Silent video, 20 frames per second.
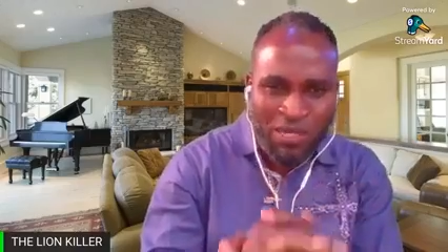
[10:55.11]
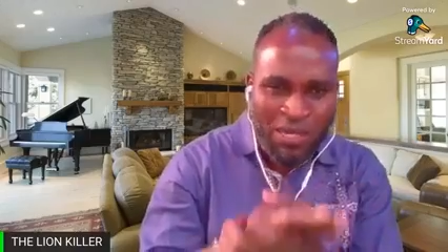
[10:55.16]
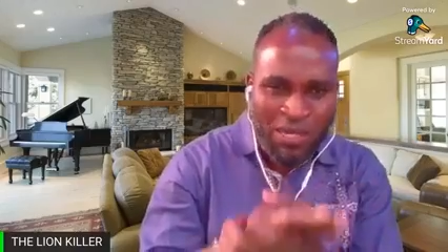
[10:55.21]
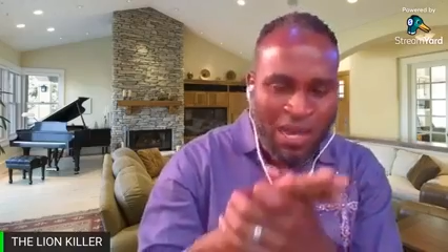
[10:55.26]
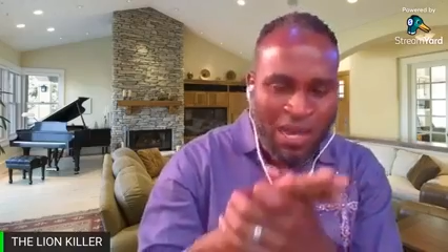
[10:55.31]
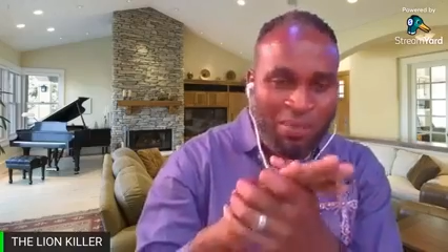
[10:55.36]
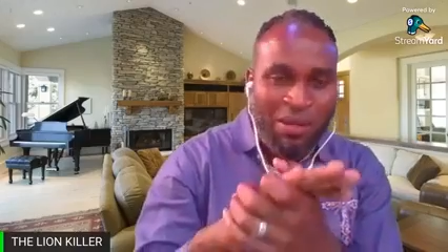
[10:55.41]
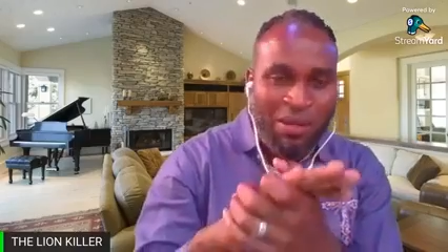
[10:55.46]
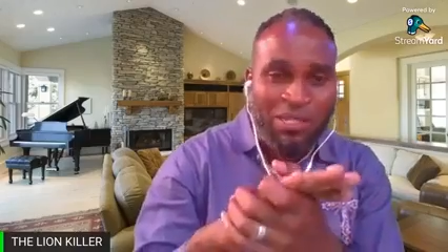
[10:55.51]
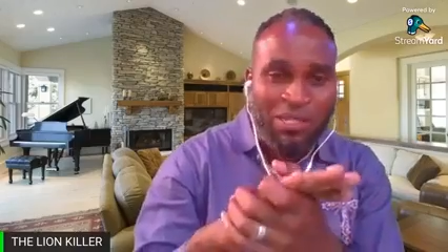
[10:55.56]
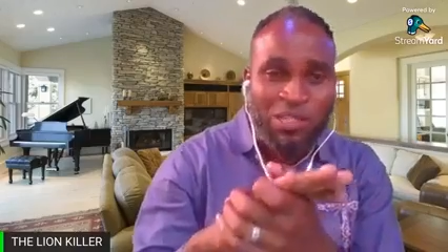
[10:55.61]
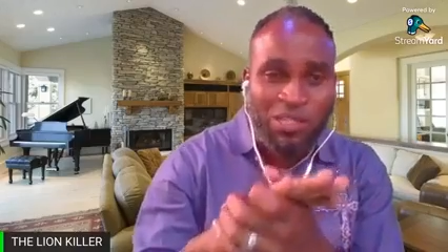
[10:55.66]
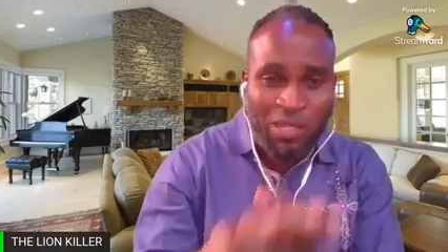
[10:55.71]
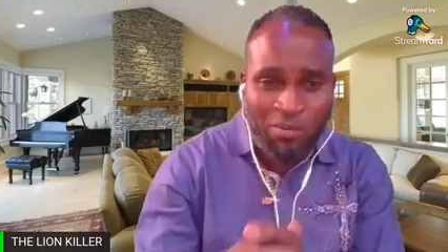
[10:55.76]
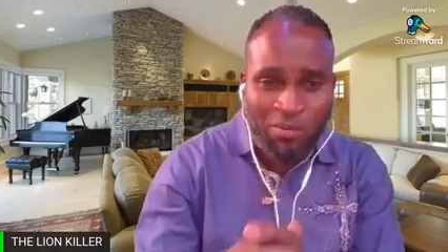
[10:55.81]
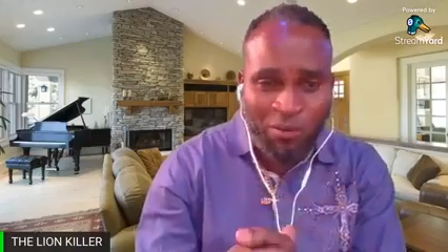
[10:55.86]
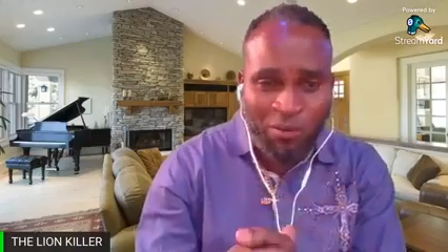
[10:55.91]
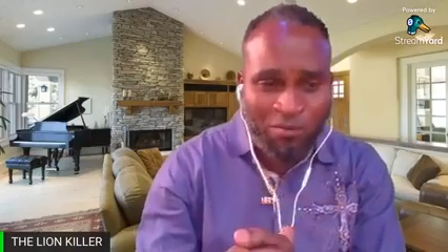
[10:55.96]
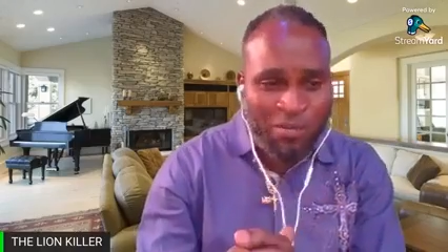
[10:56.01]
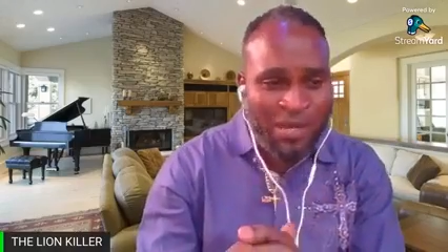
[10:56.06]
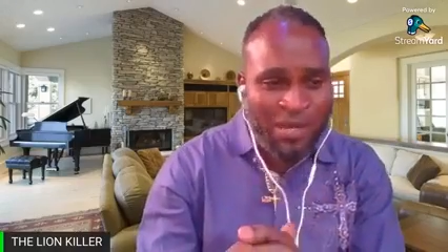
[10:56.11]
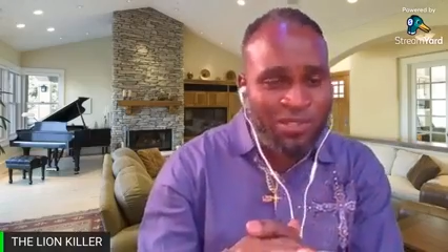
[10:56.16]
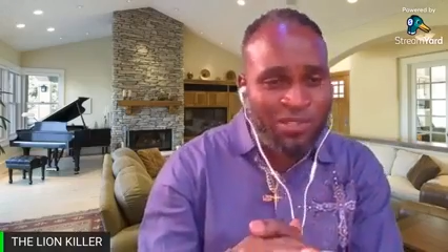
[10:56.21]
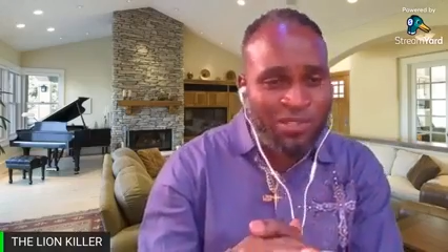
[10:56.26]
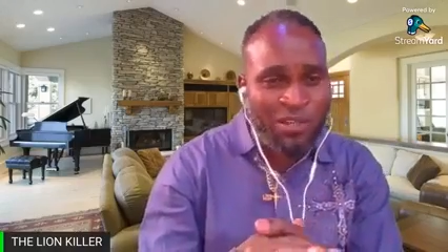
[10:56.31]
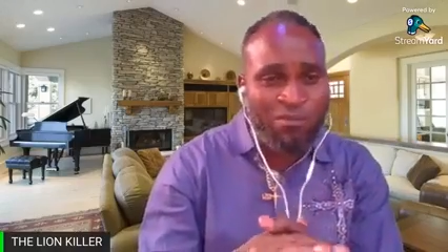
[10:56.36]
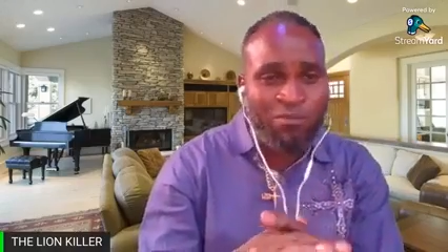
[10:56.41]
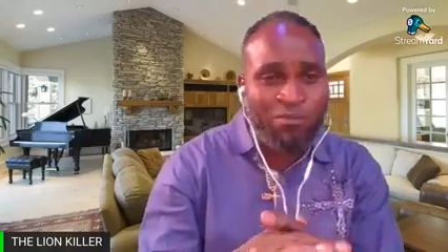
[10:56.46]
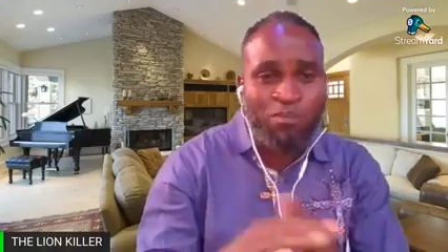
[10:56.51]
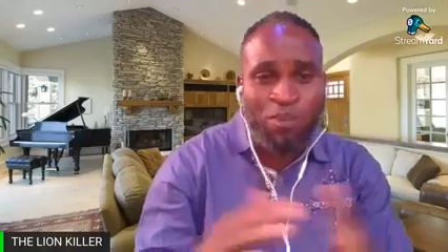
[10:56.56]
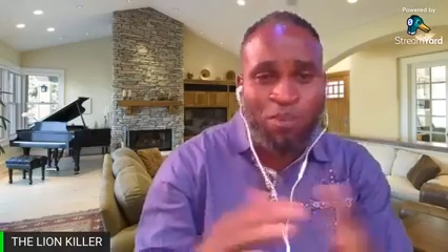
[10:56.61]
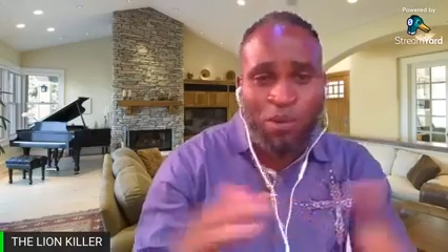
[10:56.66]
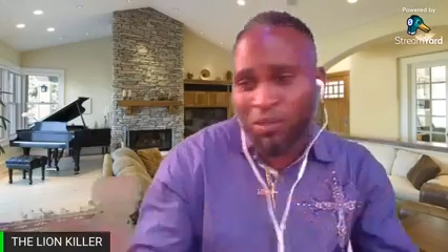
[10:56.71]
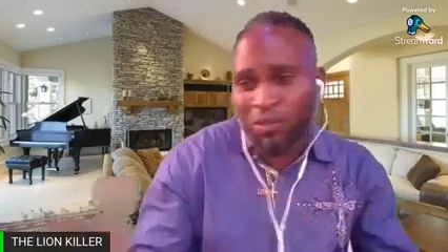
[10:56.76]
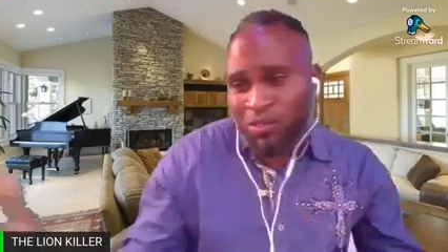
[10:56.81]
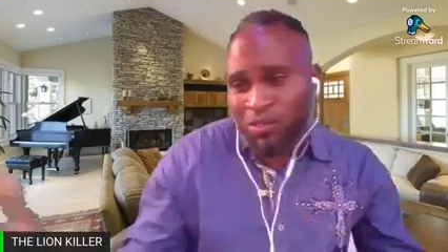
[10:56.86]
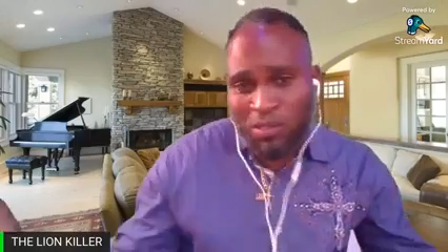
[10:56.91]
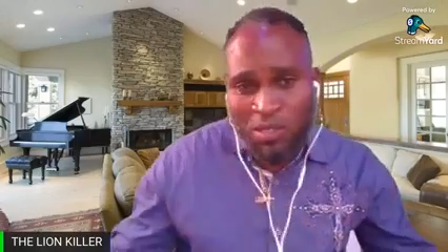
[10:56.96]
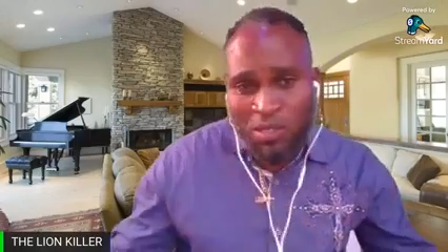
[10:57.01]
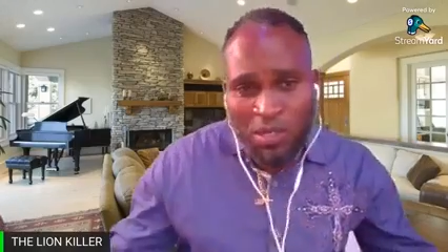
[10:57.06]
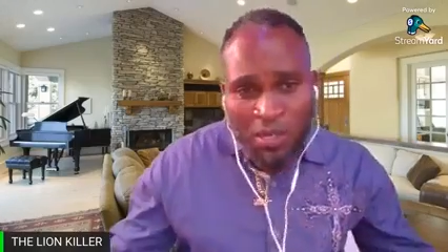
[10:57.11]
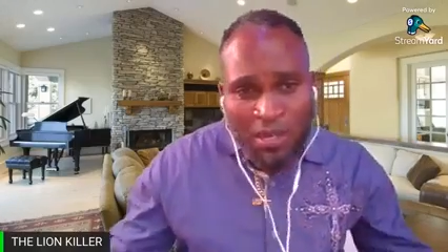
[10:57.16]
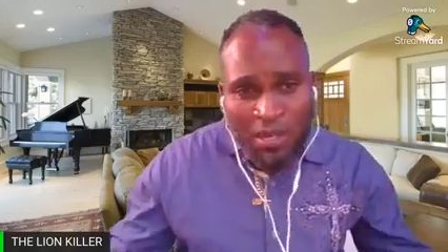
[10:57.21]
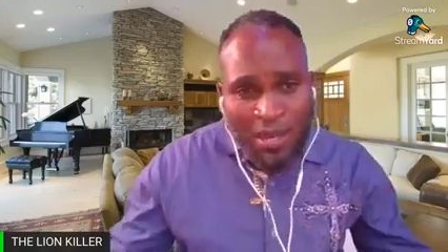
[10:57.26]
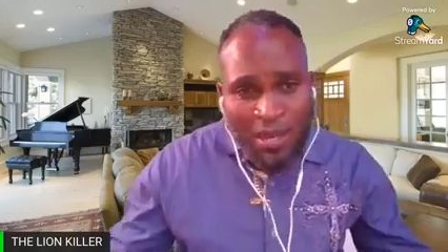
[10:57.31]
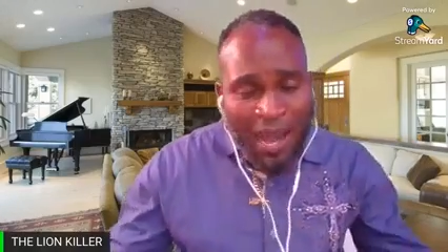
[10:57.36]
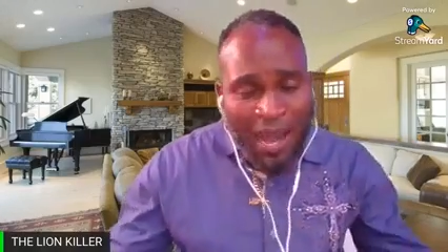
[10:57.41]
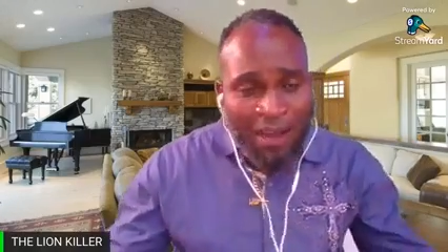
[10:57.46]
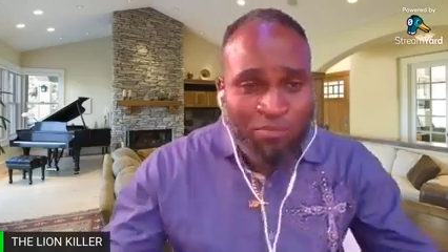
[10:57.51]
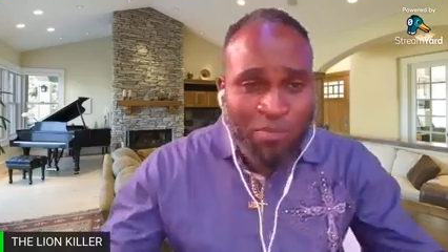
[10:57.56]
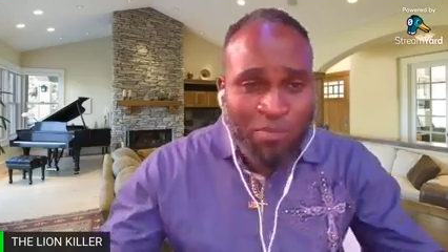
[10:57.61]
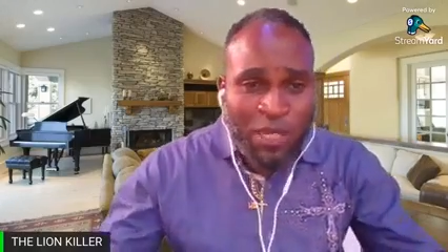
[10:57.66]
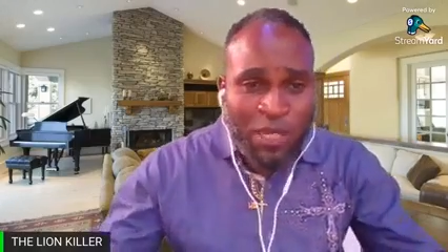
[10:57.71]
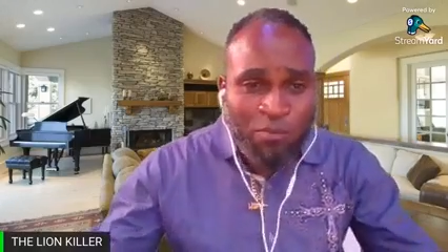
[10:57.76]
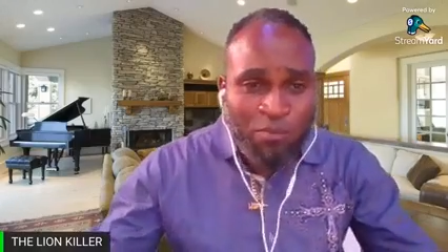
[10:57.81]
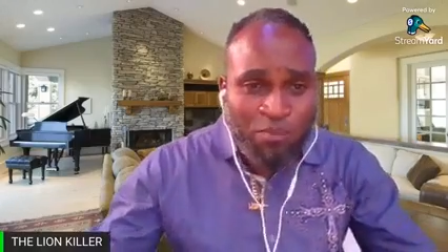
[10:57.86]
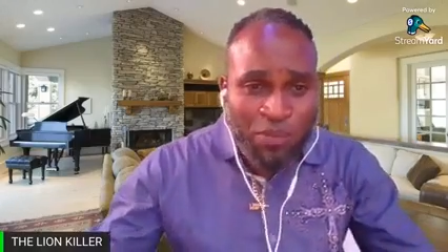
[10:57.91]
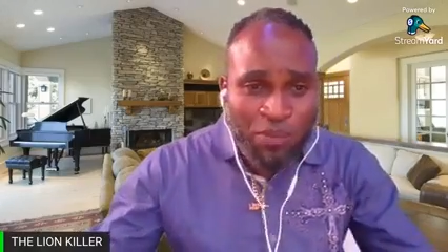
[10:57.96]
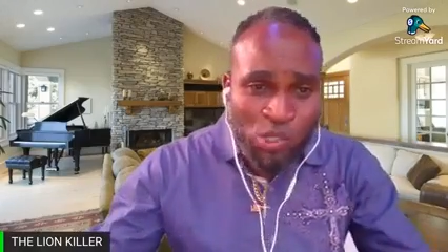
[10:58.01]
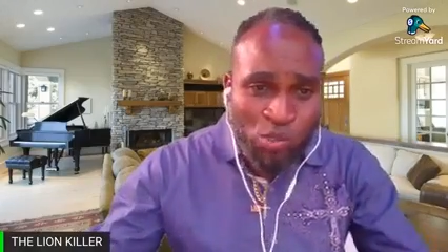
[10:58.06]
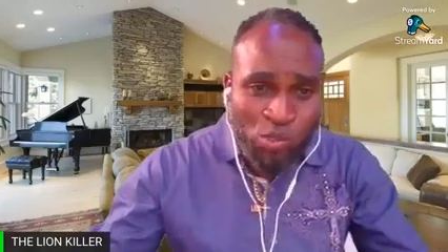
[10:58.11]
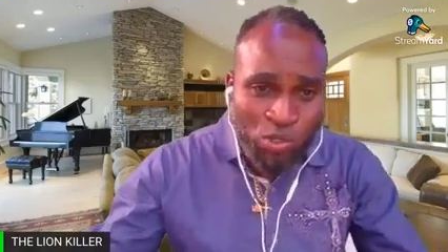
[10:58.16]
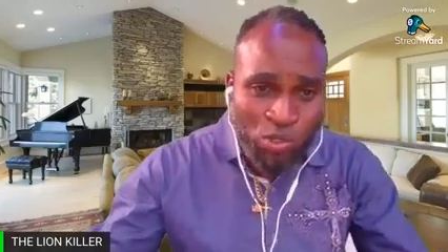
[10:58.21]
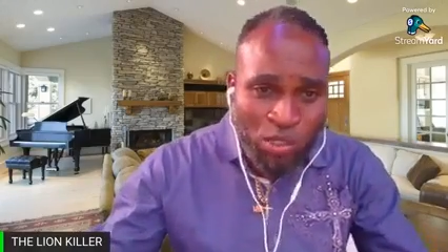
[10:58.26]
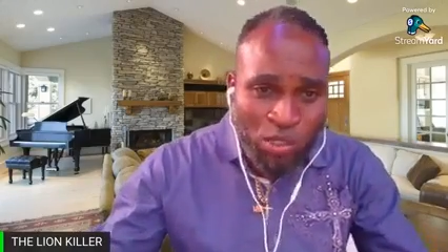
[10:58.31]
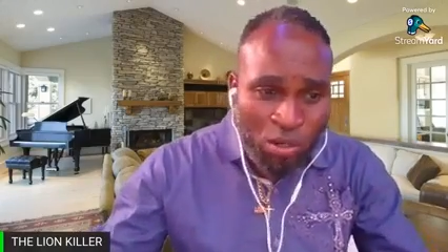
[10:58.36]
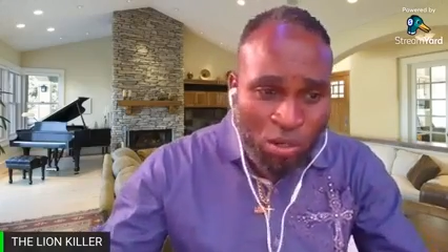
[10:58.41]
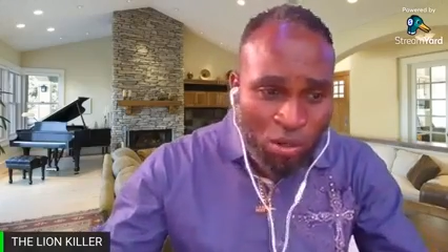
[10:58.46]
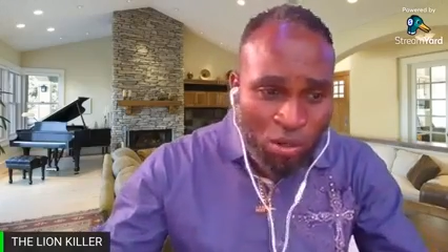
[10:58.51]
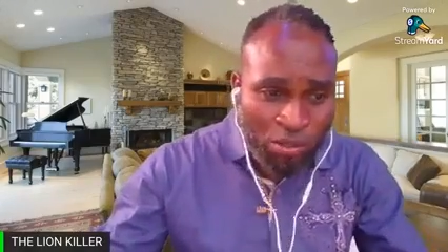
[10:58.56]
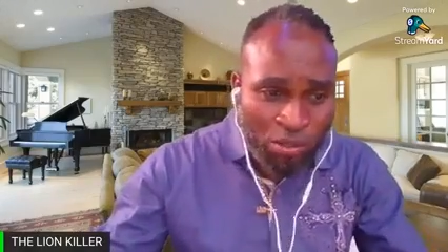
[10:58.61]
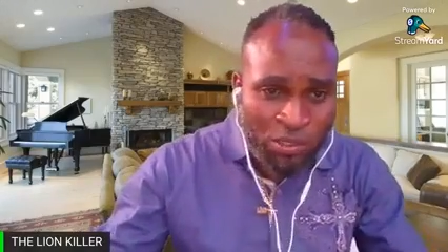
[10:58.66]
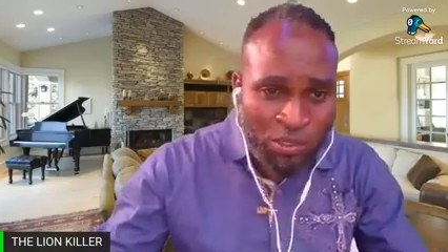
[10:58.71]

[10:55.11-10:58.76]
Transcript: I'm ashamed of myself, but I've made peace with God.